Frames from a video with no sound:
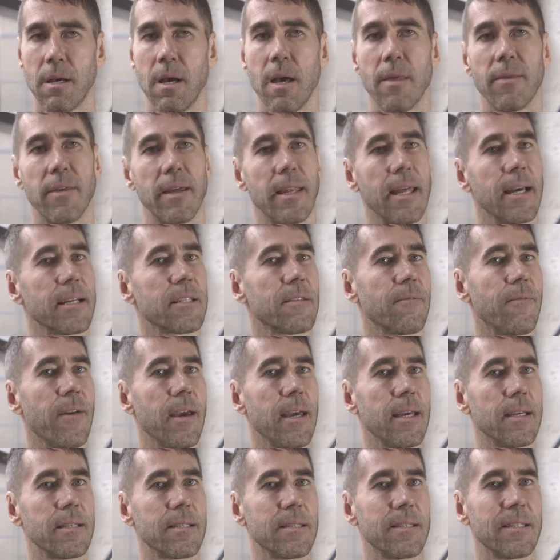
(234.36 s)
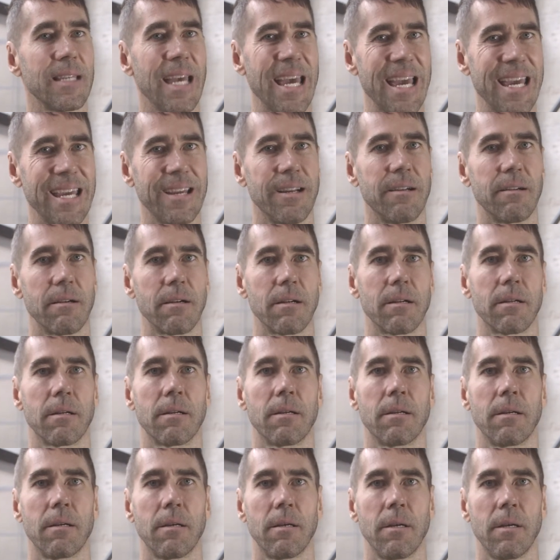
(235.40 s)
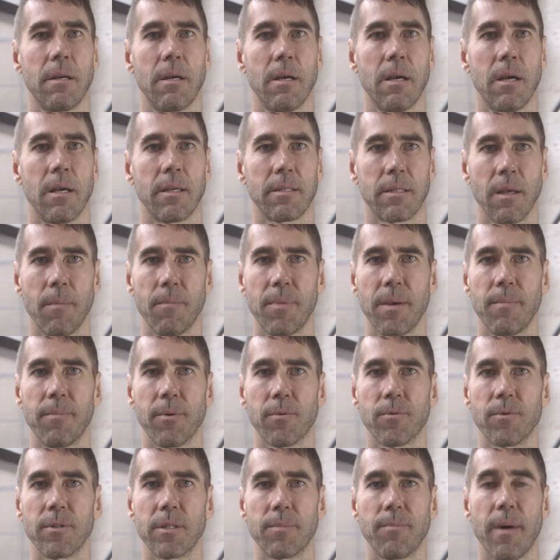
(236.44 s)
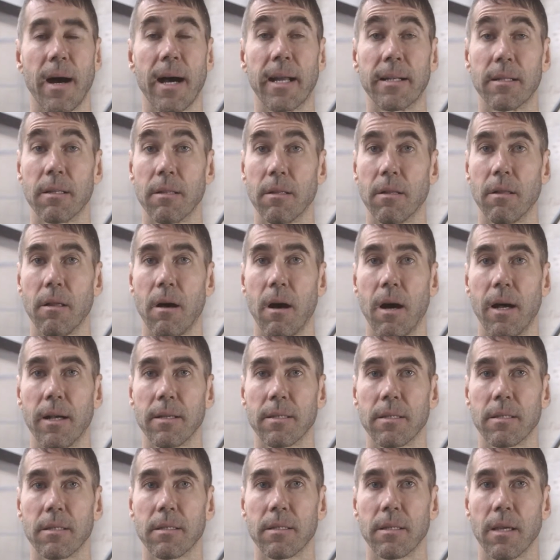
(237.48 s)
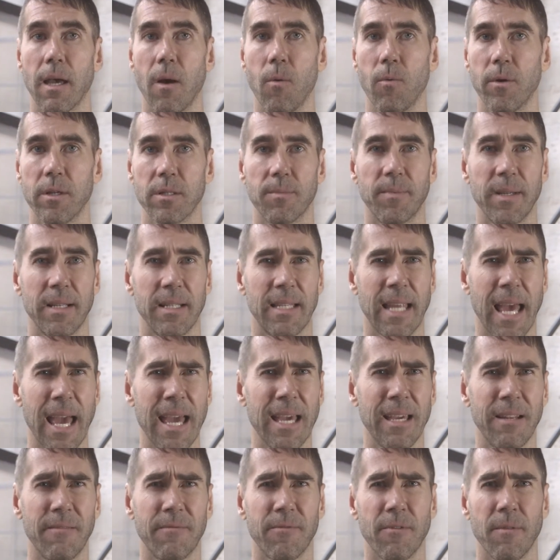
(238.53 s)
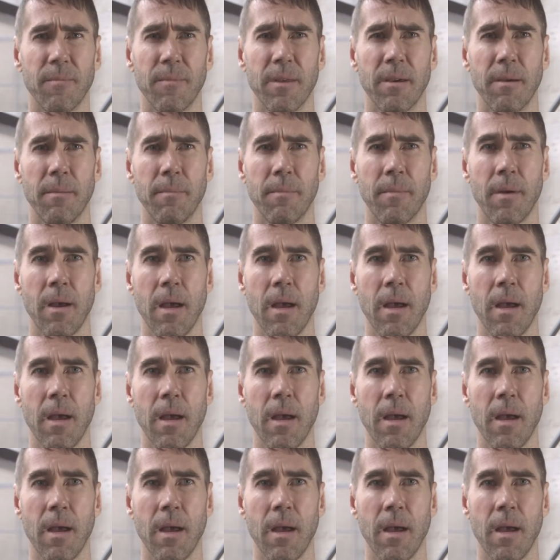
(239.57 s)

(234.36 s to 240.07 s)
The next phase is anger. Some people respond to the loss and what has been taken from them